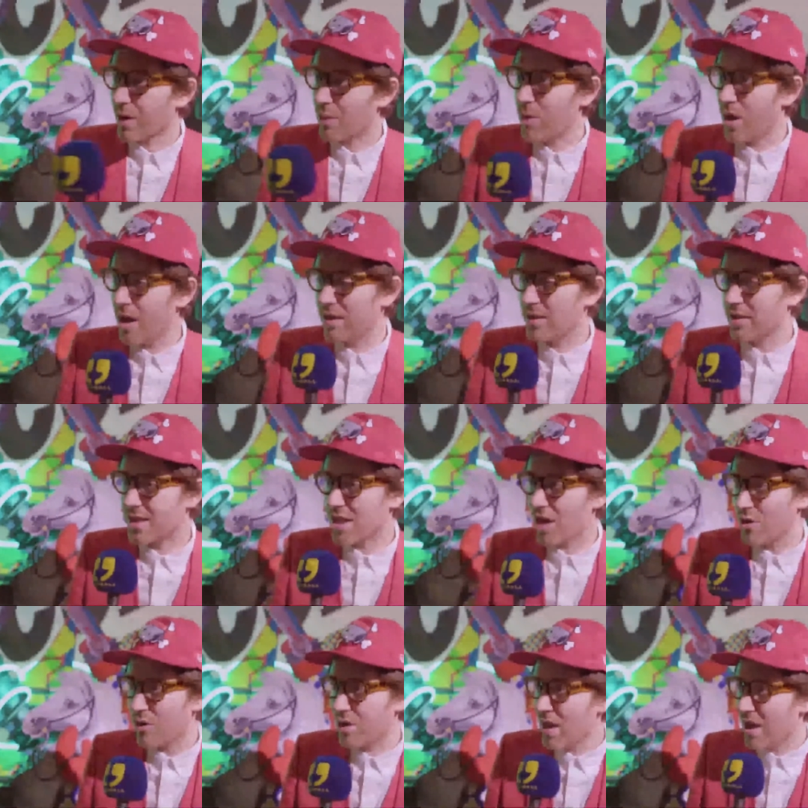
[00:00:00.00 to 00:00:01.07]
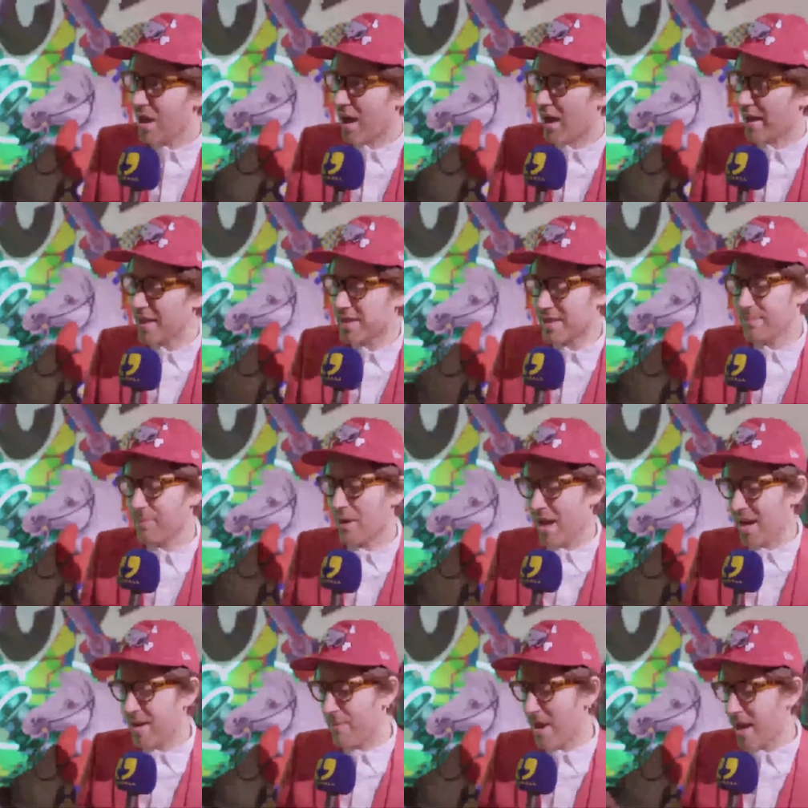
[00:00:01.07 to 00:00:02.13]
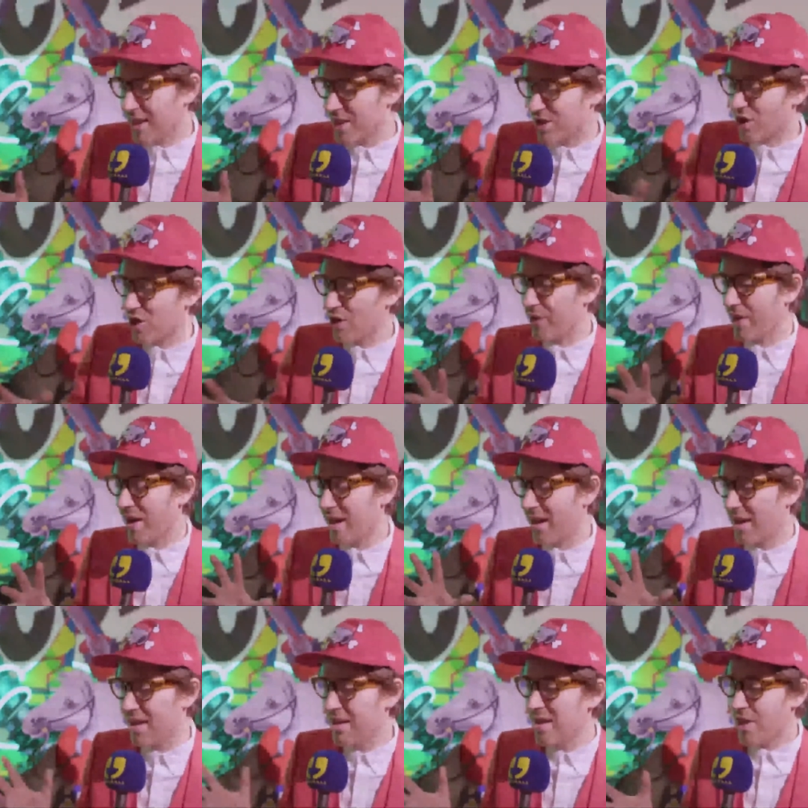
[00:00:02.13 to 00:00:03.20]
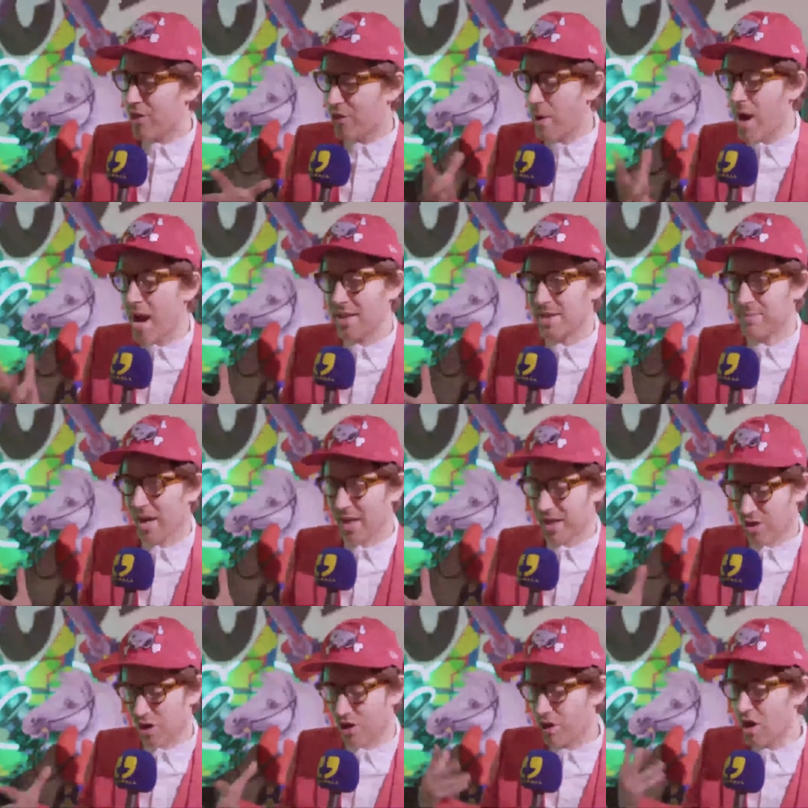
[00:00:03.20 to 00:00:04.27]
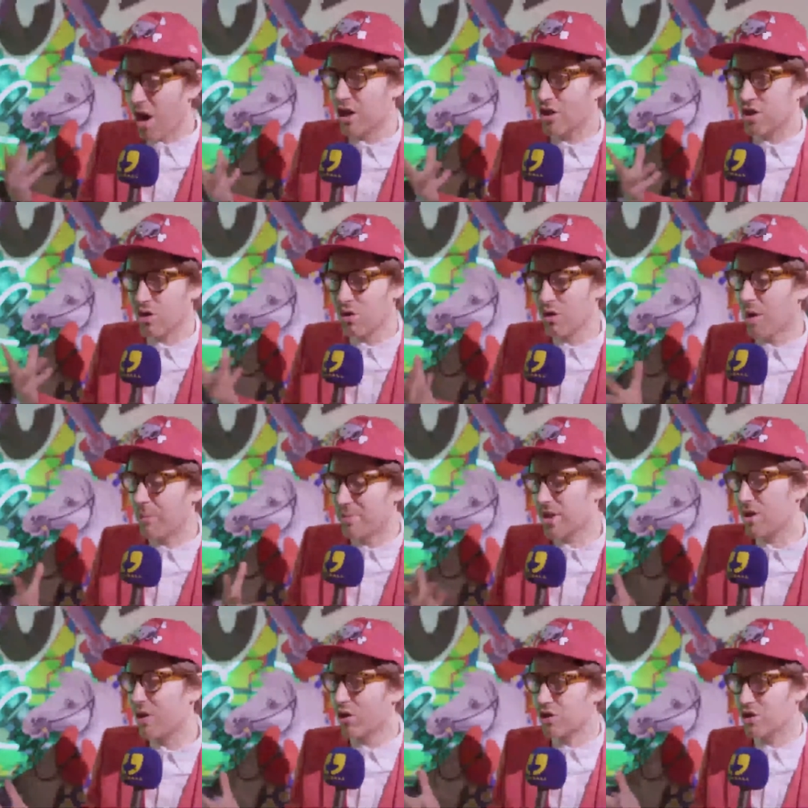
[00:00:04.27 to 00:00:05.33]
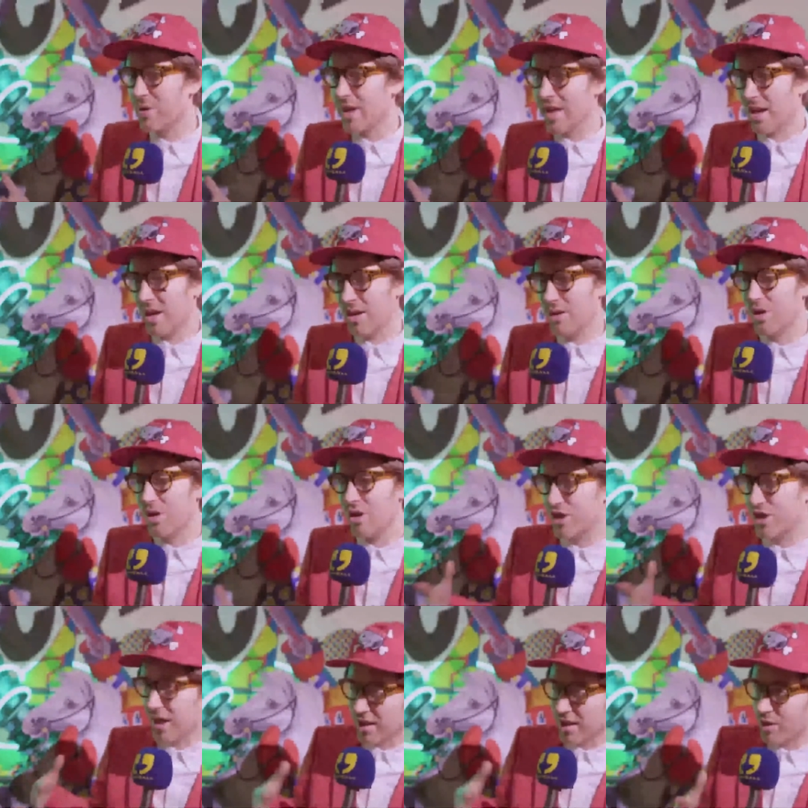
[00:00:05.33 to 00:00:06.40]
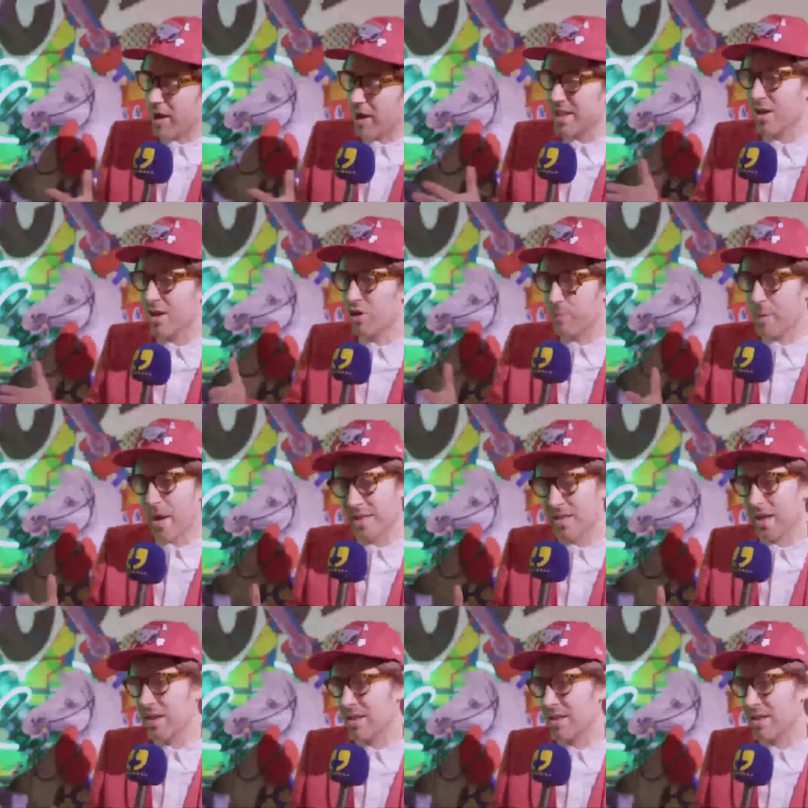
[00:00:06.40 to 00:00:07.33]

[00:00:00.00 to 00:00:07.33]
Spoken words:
Well, so I guess my main sort of thread is my sort of cartoon lobster alter ego, who's like narrating all the paintings.